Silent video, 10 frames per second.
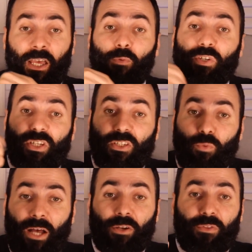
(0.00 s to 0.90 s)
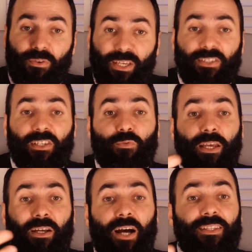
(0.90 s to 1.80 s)
which is one of the reasons why
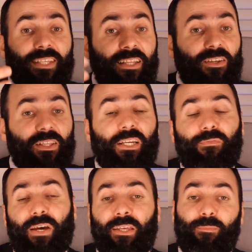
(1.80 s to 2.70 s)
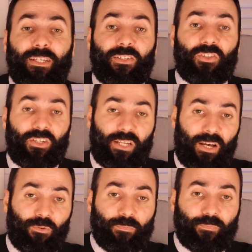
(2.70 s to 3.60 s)
God sent the clarifying messenger now.